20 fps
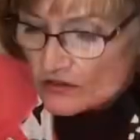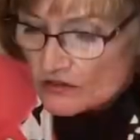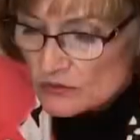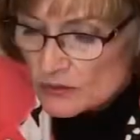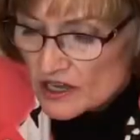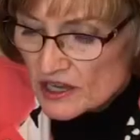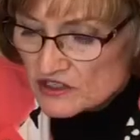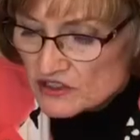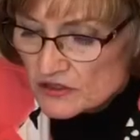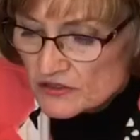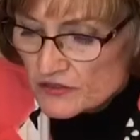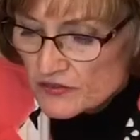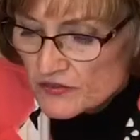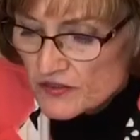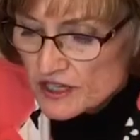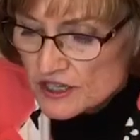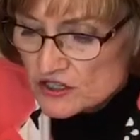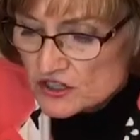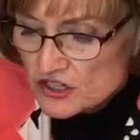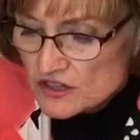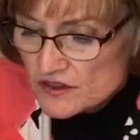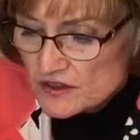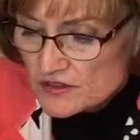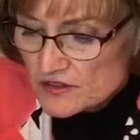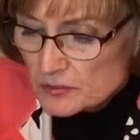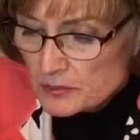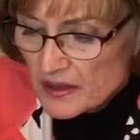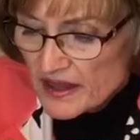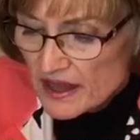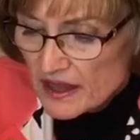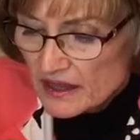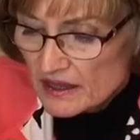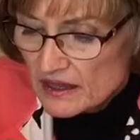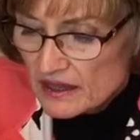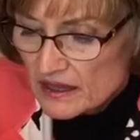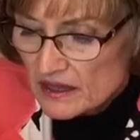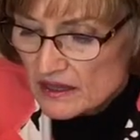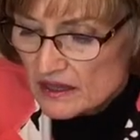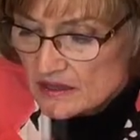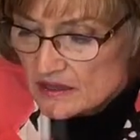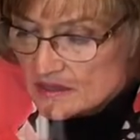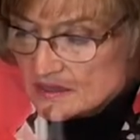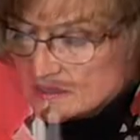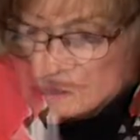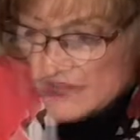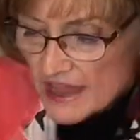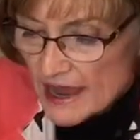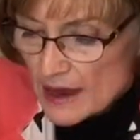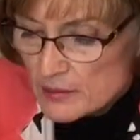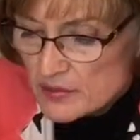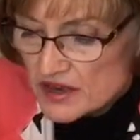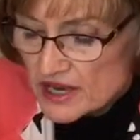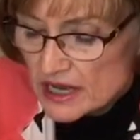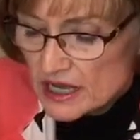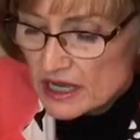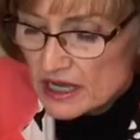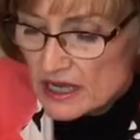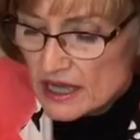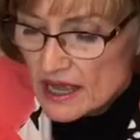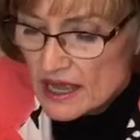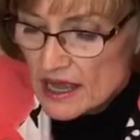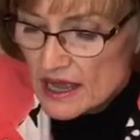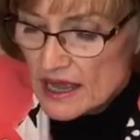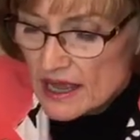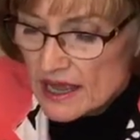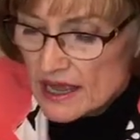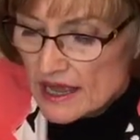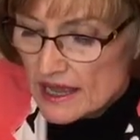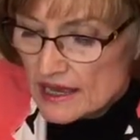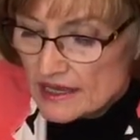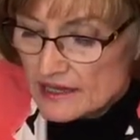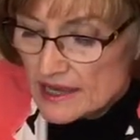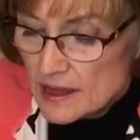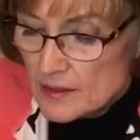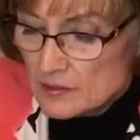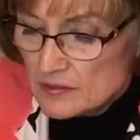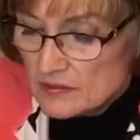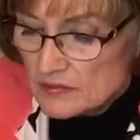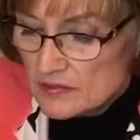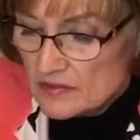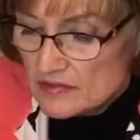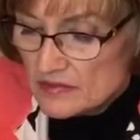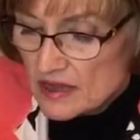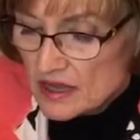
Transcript: So I just finished this pink fabric and I'm